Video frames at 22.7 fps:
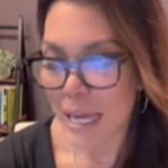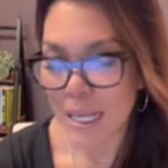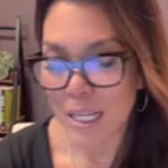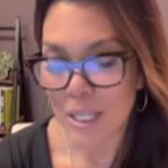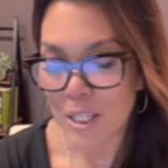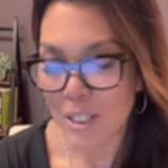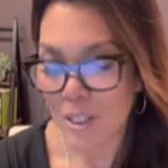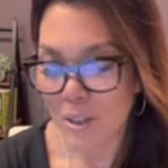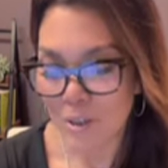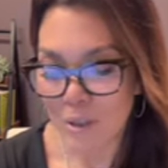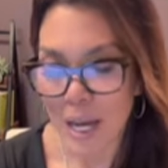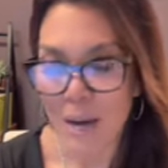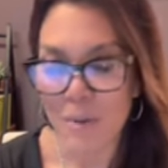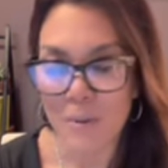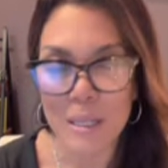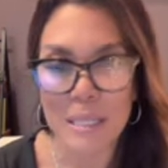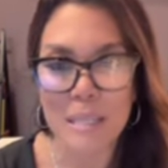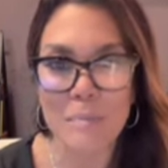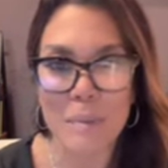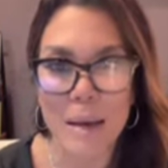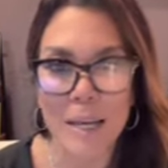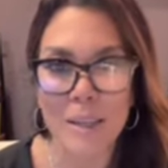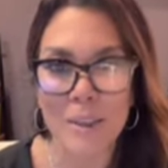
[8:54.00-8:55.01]
do not
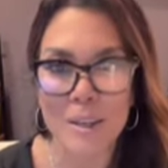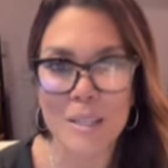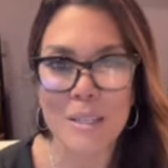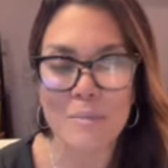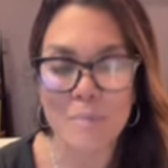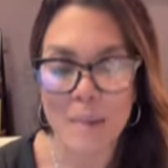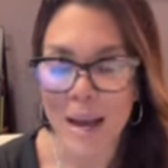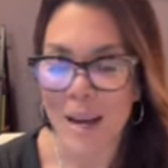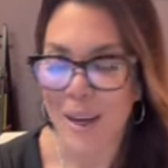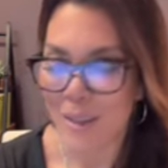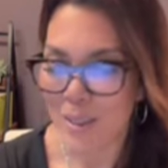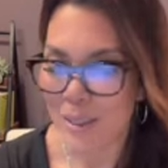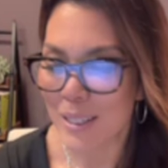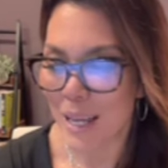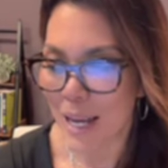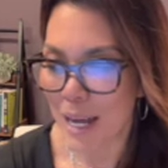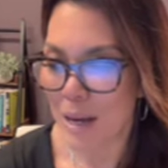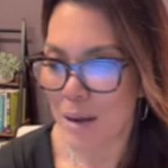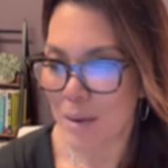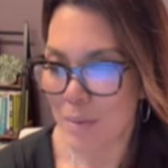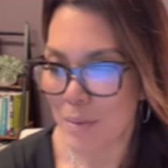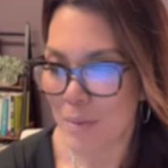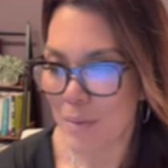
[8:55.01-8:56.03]
respect their spouse.
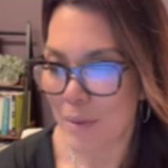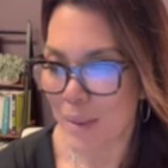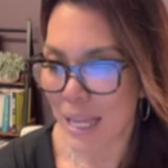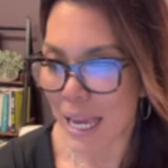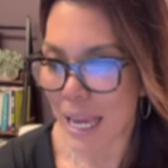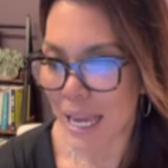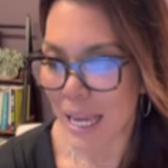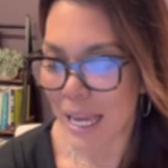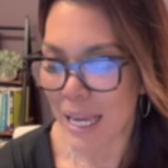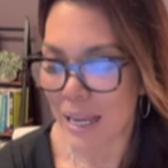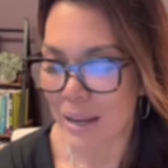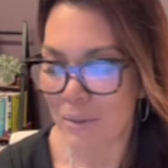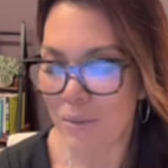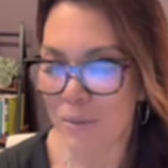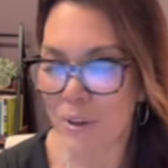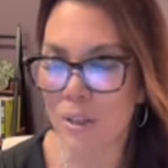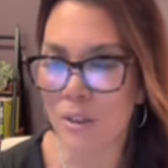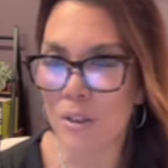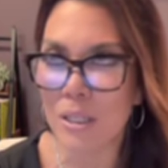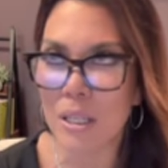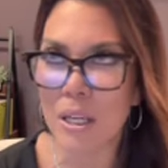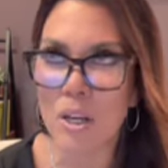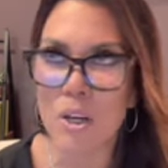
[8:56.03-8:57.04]
It
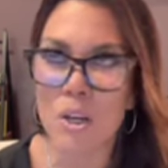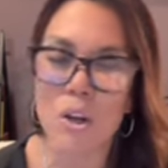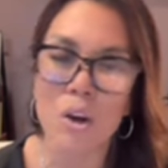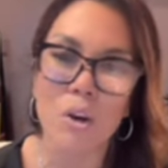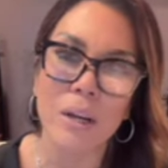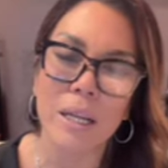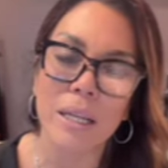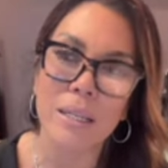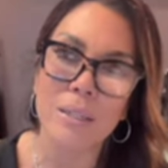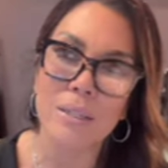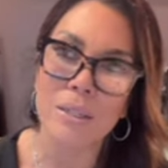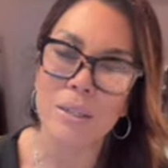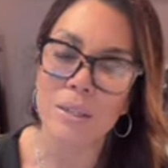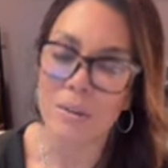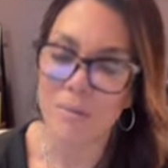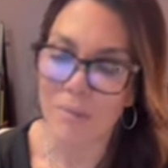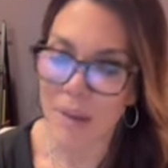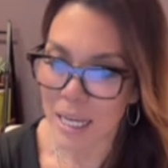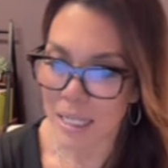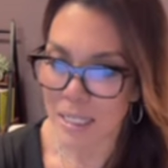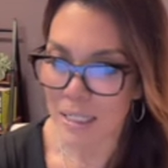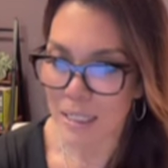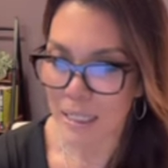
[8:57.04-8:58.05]
feels annoying to the
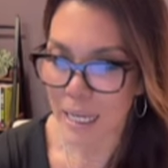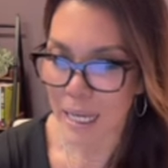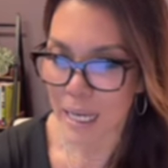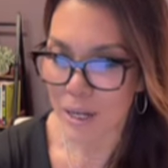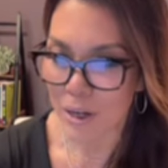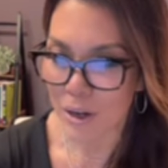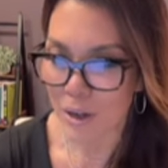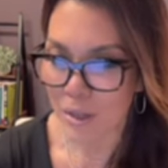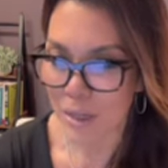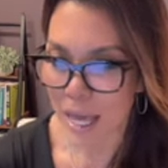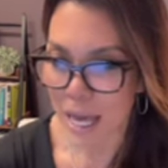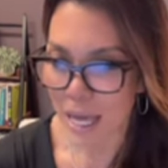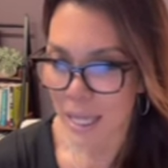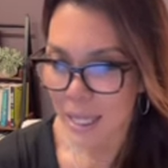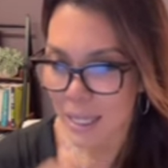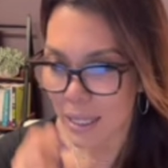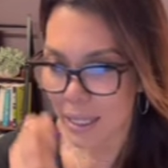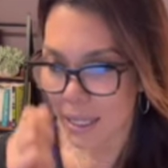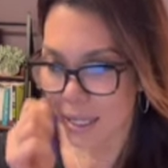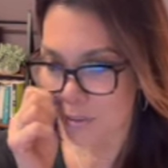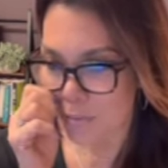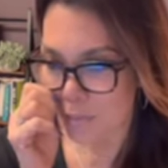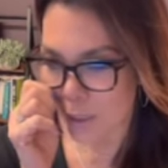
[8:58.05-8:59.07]
vacillator that
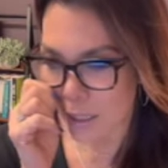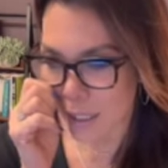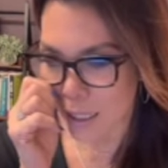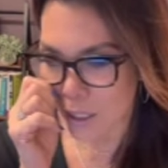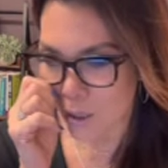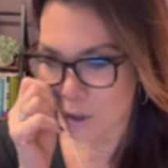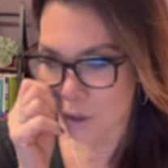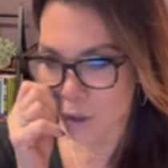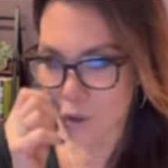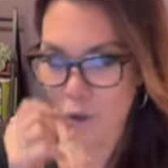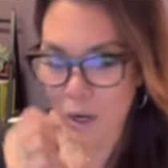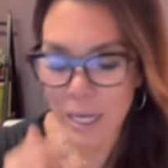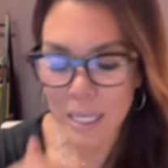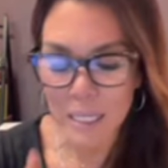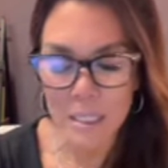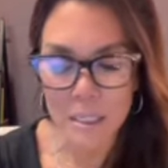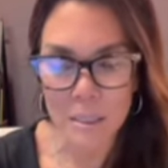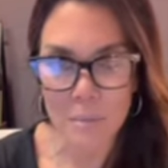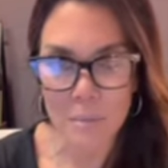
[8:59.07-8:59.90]
the pleaser tries to